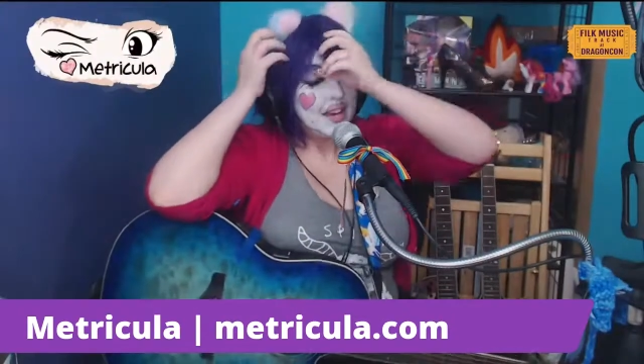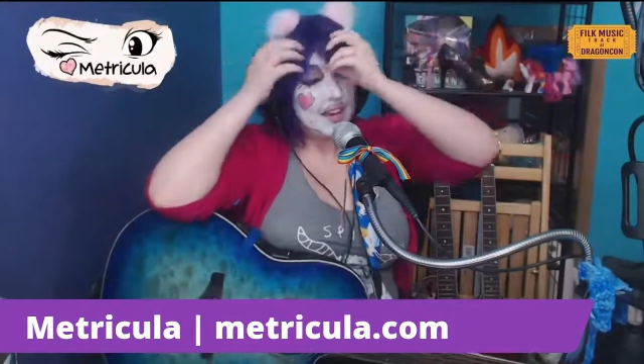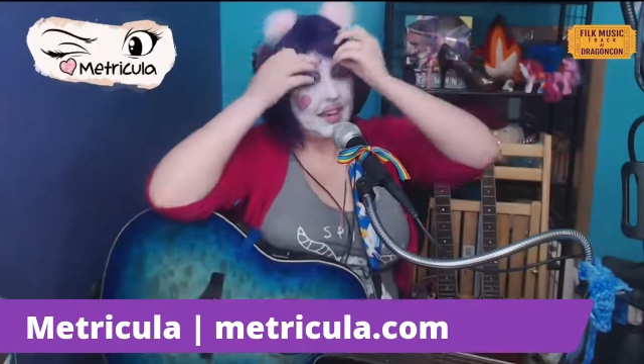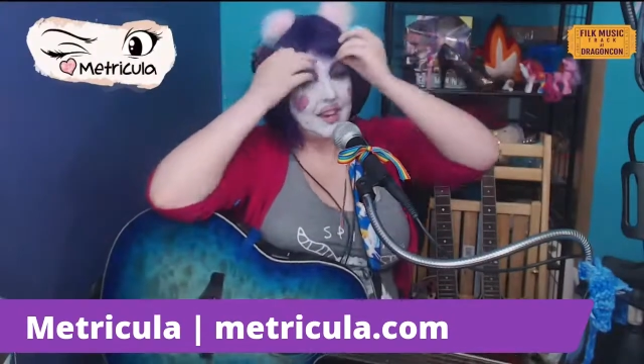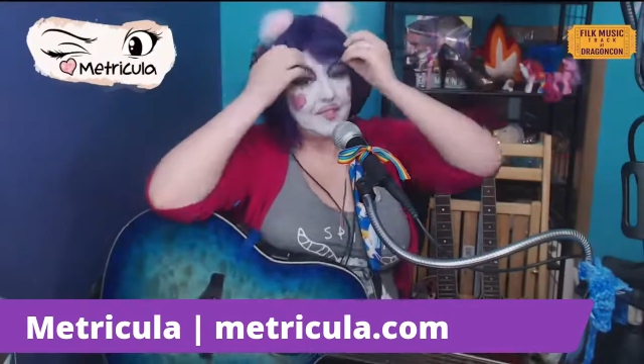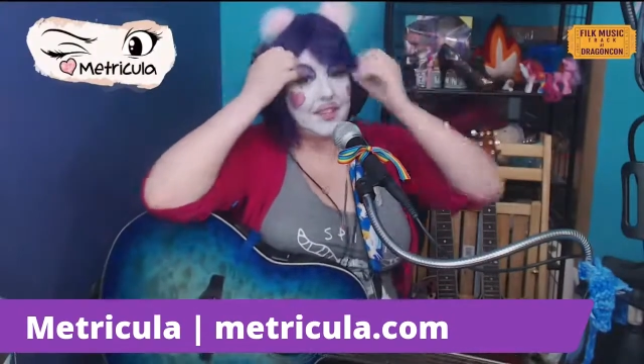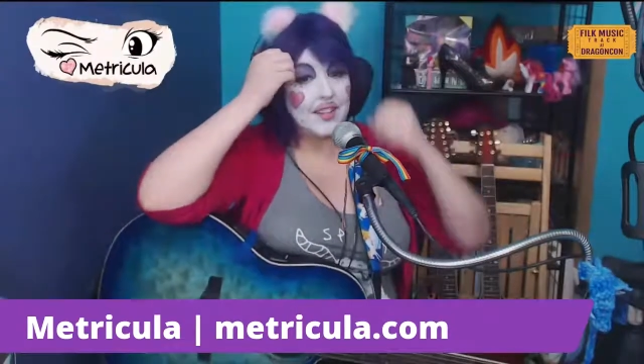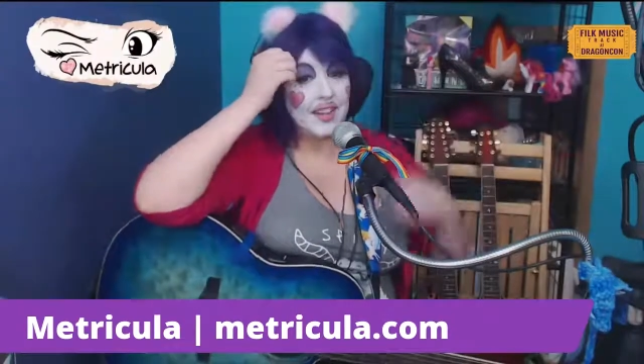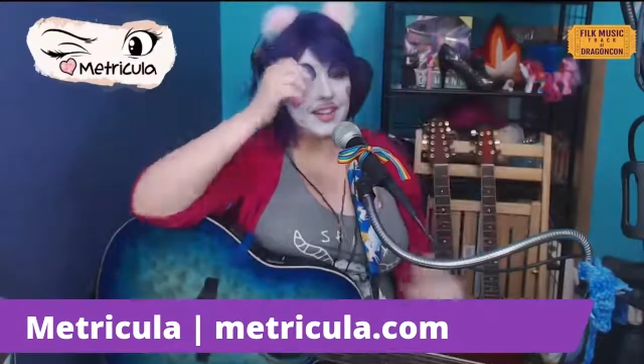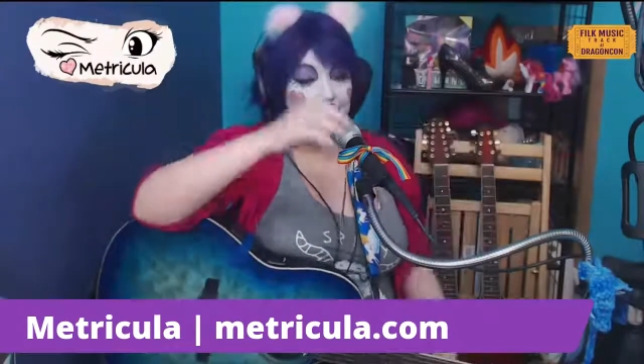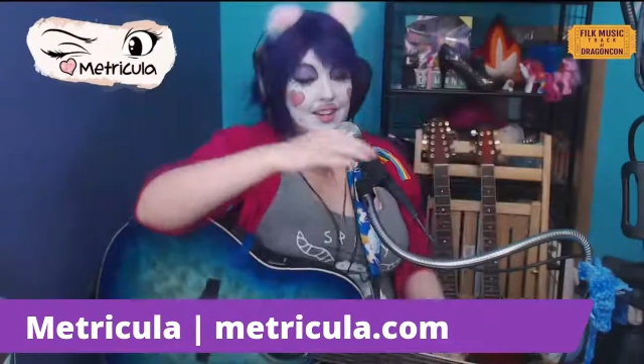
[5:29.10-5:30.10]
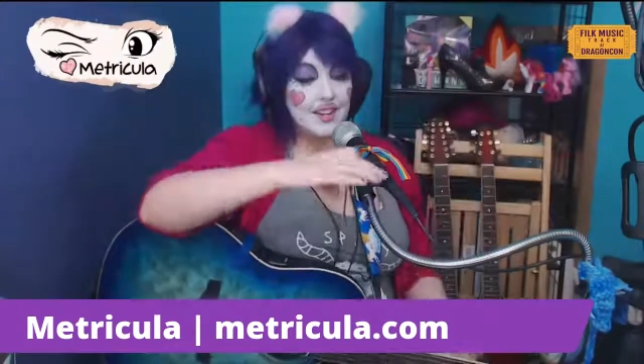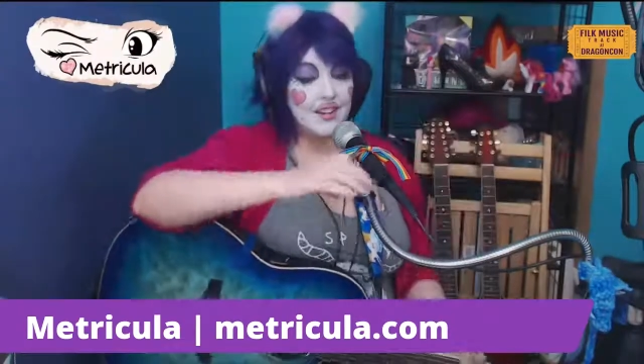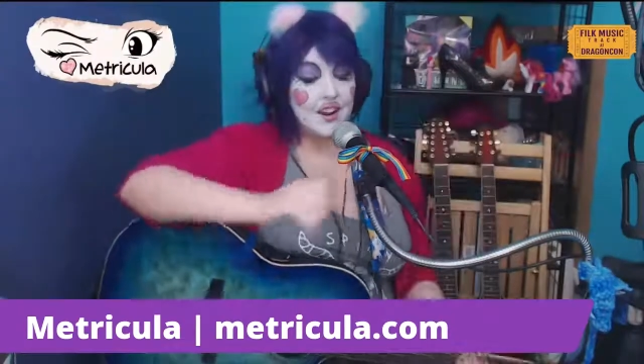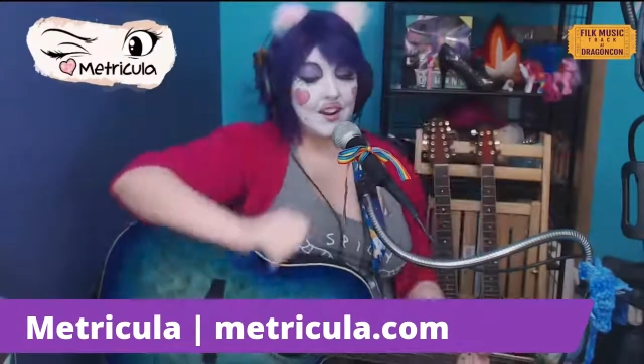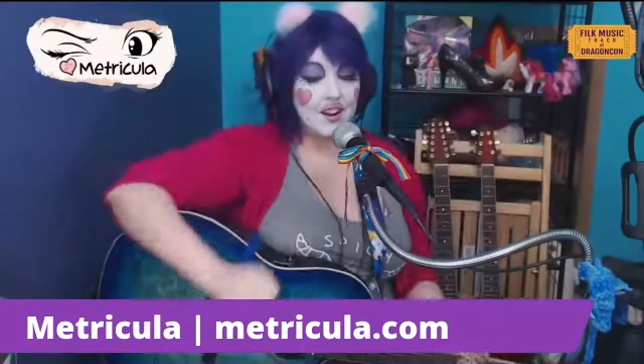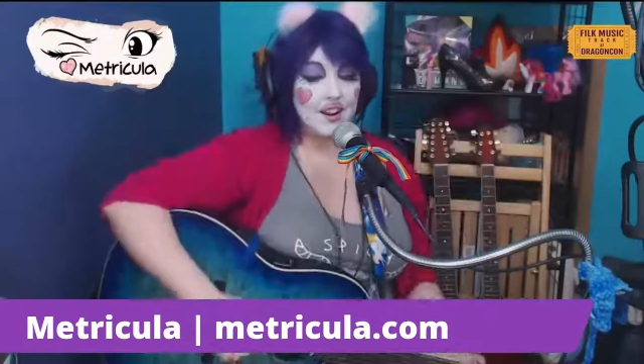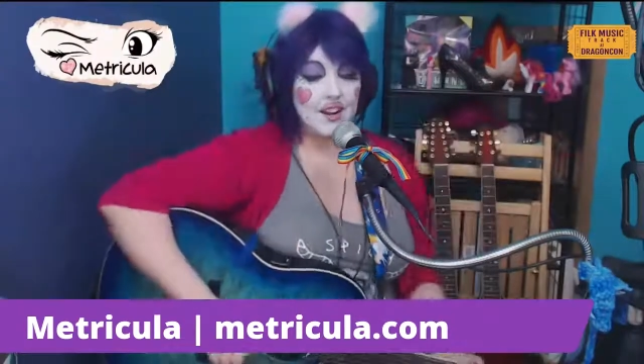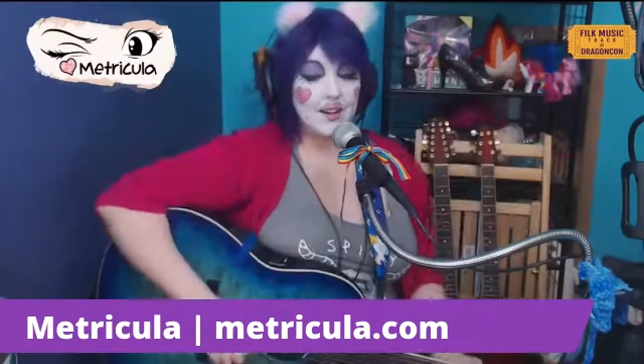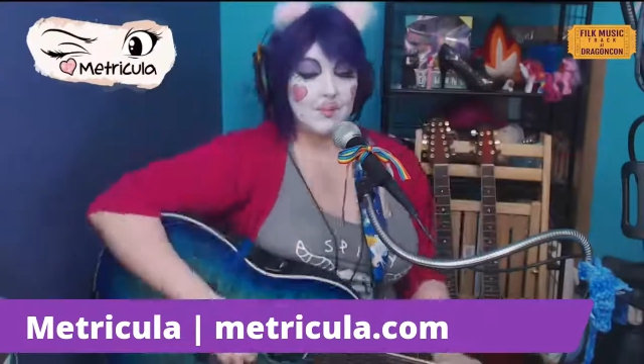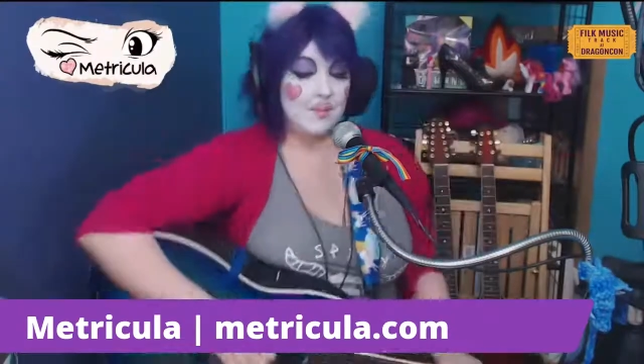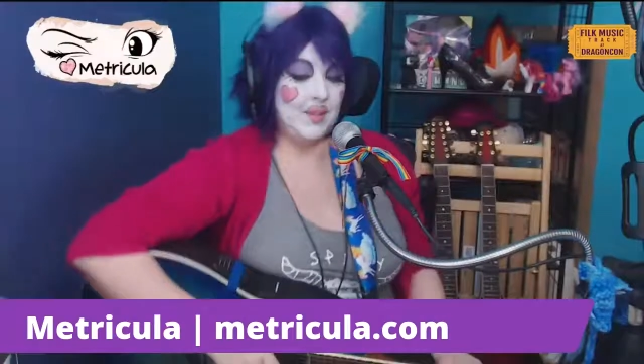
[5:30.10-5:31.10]
and I feel like there
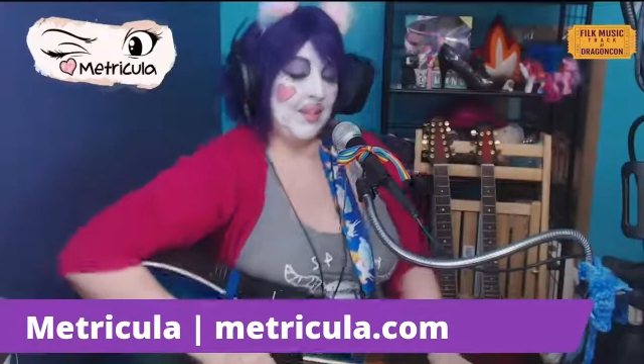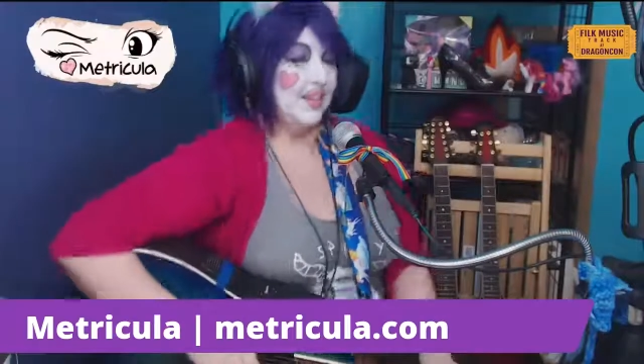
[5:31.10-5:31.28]
are